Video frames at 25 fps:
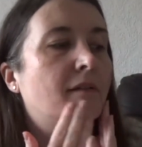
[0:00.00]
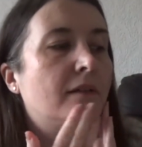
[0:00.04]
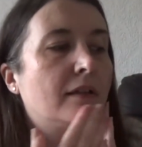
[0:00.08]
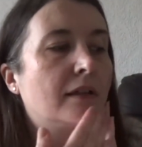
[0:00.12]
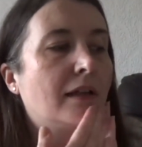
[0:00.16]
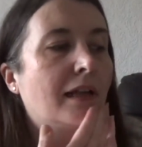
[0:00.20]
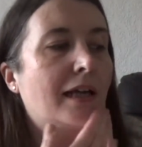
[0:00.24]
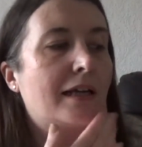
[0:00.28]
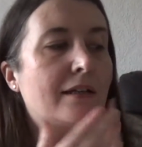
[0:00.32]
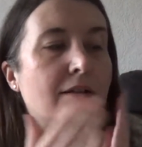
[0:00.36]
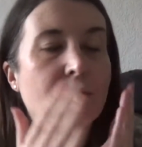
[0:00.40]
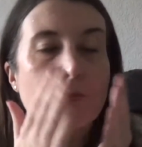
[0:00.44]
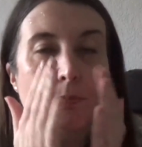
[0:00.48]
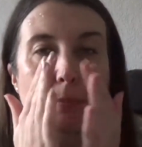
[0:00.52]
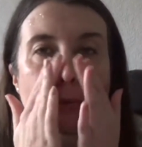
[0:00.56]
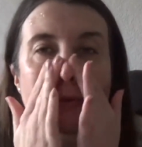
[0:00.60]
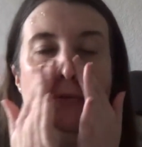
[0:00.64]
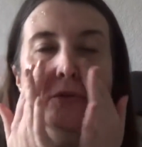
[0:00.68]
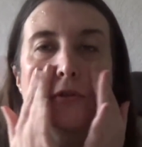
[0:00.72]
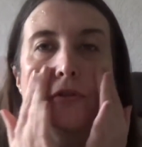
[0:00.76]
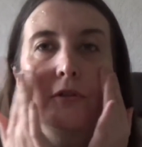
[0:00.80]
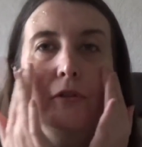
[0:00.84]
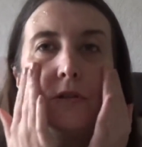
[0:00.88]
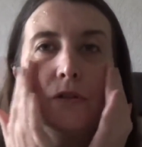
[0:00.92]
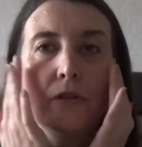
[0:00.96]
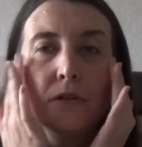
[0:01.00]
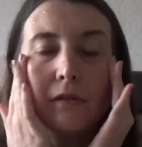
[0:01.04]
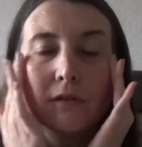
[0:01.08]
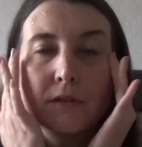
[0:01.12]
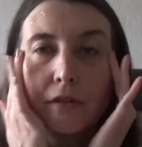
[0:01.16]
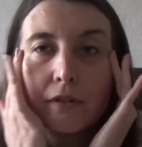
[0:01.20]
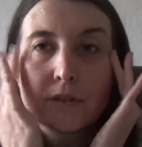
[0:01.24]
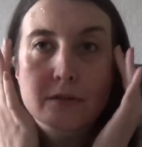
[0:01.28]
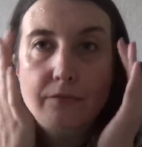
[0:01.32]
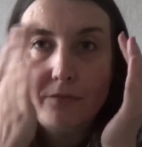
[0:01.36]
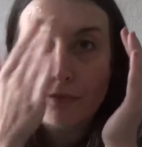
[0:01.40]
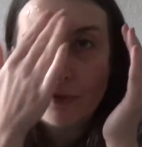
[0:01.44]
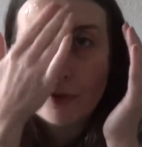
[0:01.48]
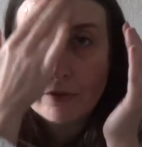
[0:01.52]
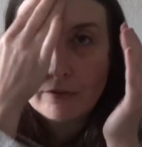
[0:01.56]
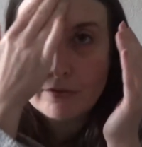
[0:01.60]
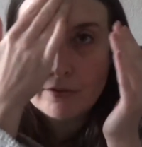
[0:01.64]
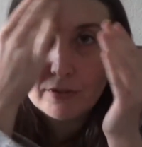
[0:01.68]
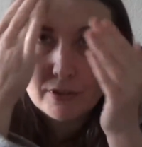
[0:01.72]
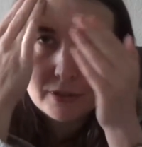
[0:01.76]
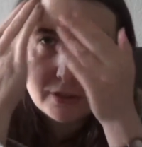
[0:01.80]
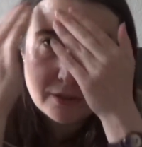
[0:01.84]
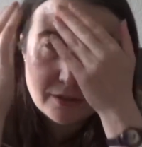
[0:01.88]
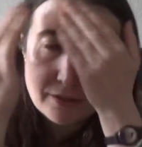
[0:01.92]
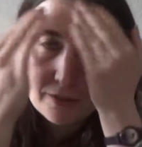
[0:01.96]
glass bottle, as far as
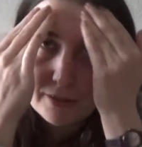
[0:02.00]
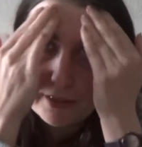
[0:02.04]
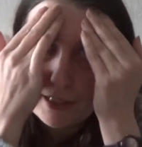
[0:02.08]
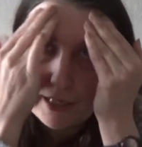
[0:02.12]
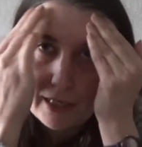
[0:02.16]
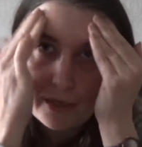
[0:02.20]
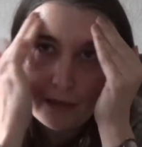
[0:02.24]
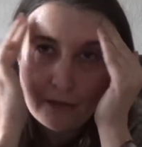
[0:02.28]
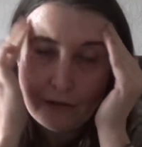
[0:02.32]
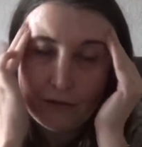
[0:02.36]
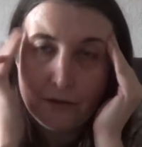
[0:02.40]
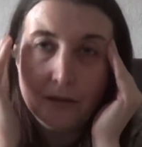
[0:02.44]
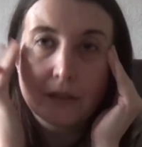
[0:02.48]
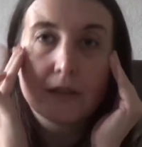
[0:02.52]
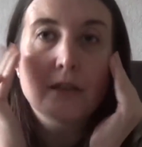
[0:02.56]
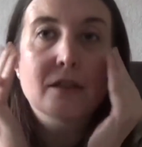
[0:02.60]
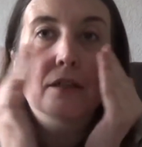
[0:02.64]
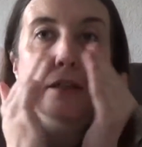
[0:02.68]
I can tell,